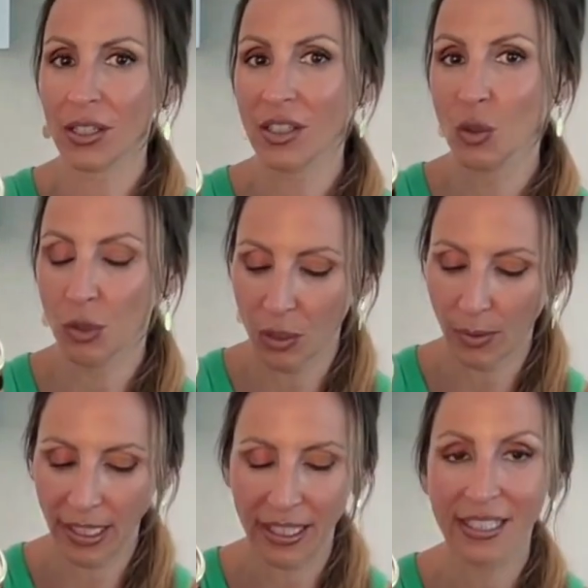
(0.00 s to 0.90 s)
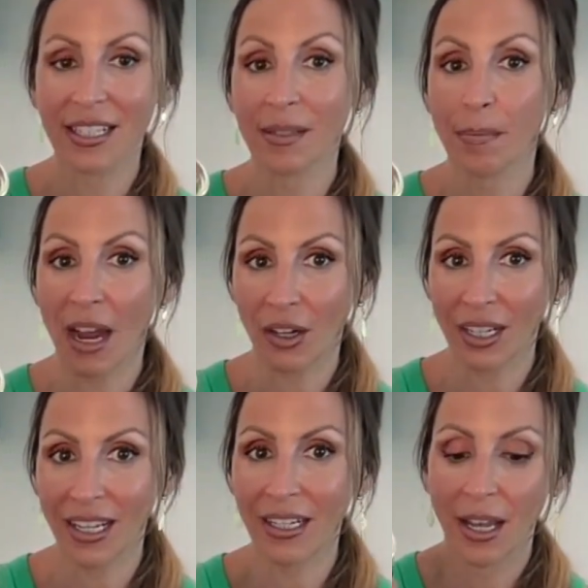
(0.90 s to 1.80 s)
since we're doing this as a
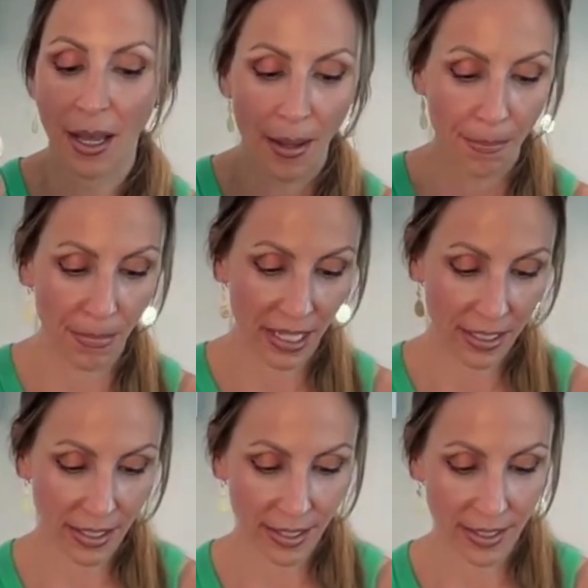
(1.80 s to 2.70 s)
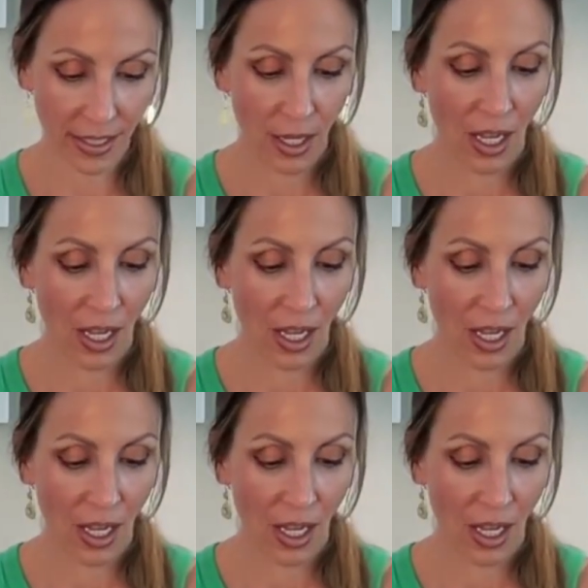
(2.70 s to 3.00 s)
marinade. Minced.